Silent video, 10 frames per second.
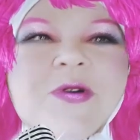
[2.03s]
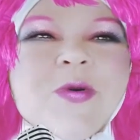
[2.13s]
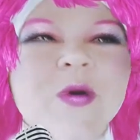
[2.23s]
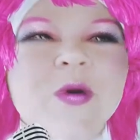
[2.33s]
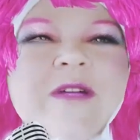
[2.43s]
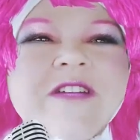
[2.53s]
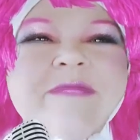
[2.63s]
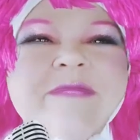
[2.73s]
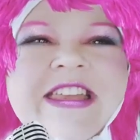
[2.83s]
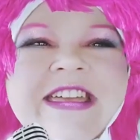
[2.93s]
Hello,
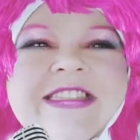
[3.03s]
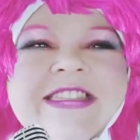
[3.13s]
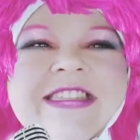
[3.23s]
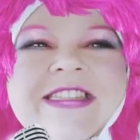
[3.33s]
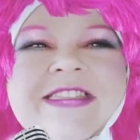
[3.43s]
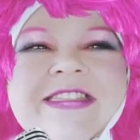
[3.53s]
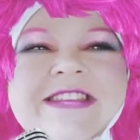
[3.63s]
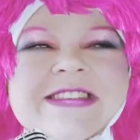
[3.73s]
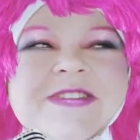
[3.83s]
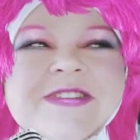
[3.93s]

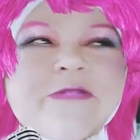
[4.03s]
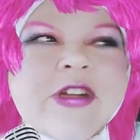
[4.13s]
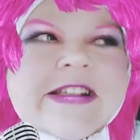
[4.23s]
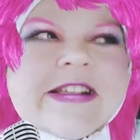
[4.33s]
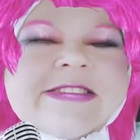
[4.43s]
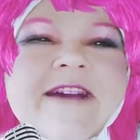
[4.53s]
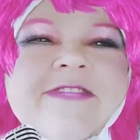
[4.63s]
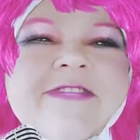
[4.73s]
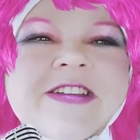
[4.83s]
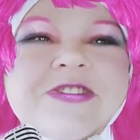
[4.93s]
everybody. This is
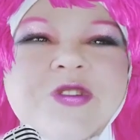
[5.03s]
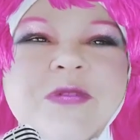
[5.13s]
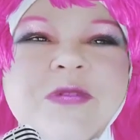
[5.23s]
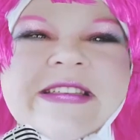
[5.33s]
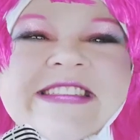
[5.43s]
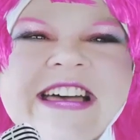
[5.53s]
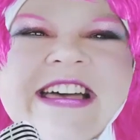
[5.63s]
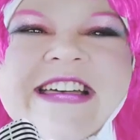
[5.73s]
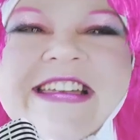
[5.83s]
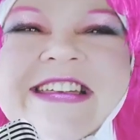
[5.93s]
Freda Stauffer,
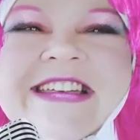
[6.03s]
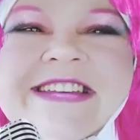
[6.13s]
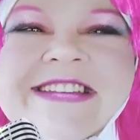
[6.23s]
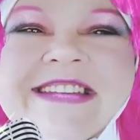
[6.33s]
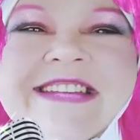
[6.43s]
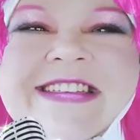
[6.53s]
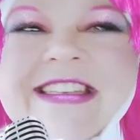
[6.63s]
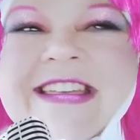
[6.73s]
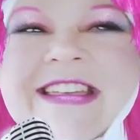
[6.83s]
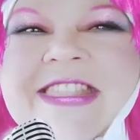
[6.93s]
YouTubeista.
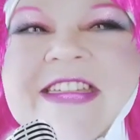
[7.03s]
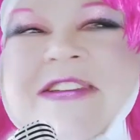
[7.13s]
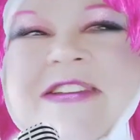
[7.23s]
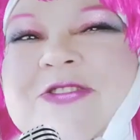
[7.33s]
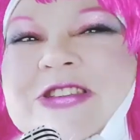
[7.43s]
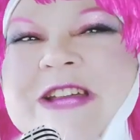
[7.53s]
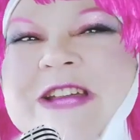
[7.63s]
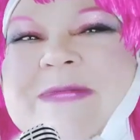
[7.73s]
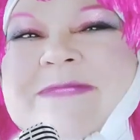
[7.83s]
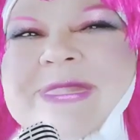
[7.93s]
Thank
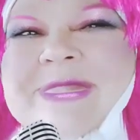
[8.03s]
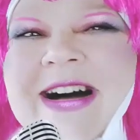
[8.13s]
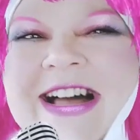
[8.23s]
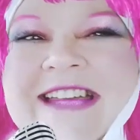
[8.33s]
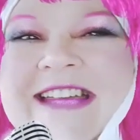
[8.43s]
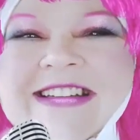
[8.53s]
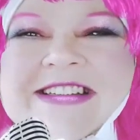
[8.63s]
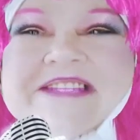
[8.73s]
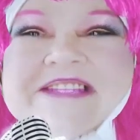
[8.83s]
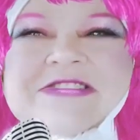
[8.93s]
you for stopping
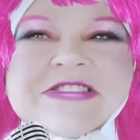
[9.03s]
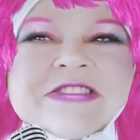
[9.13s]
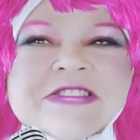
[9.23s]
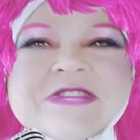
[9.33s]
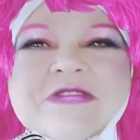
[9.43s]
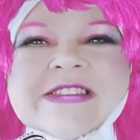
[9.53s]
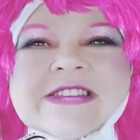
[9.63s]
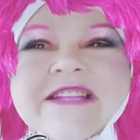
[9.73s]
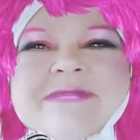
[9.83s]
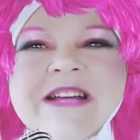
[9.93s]
by
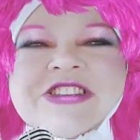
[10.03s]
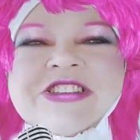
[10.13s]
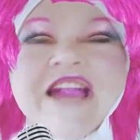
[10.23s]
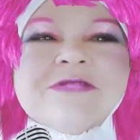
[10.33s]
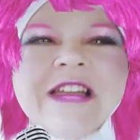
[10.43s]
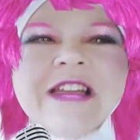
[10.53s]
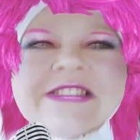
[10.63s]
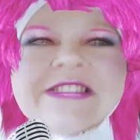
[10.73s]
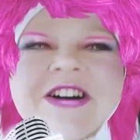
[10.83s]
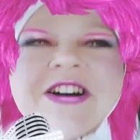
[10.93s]
to visit my
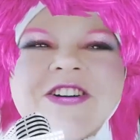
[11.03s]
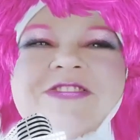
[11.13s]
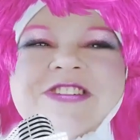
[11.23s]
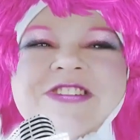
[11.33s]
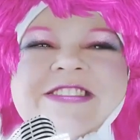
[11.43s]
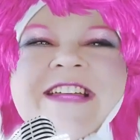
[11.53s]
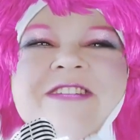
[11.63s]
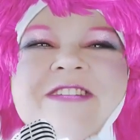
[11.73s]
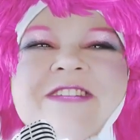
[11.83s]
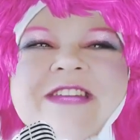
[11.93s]
channel. Let's all
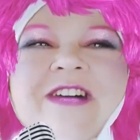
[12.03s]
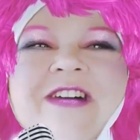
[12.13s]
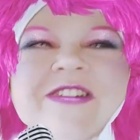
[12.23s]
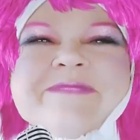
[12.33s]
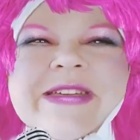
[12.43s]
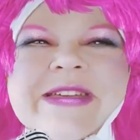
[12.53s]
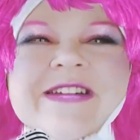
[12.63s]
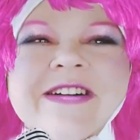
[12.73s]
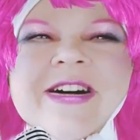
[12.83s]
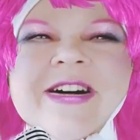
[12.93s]
just hang out now
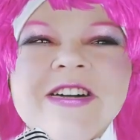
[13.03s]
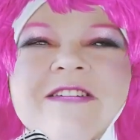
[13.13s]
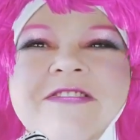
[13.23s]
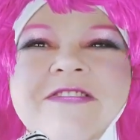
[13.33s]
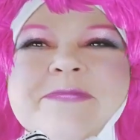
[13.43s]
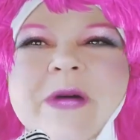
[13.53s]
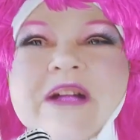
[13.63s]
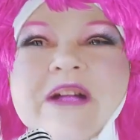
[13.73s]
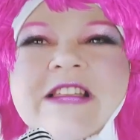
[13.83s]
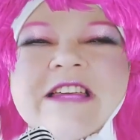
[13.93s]
and be all
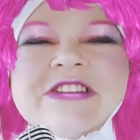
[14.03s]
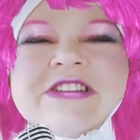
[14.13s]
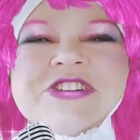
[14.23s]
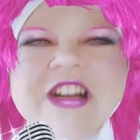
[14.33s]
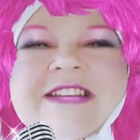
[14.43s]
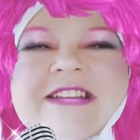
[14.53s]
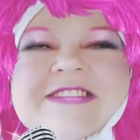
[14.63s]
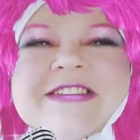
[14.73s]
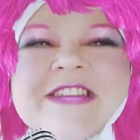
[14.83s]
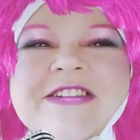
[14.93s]
sparkly and
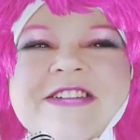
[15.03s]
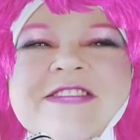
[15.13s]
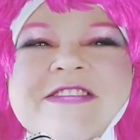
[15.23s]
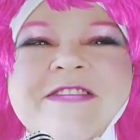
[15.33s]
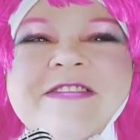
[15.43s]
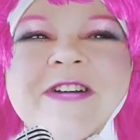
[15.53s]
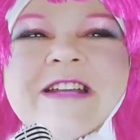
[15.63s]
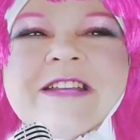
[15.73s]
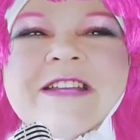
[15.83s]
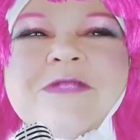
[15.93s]
shiny together
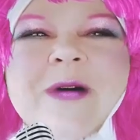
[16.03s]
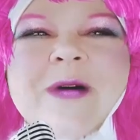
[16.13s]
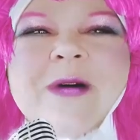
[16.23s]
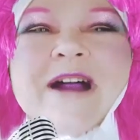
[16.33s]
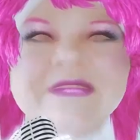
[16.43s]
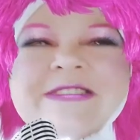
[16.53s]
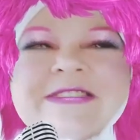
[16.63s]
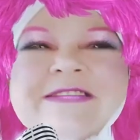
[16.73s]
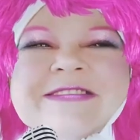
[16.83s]
for a little while.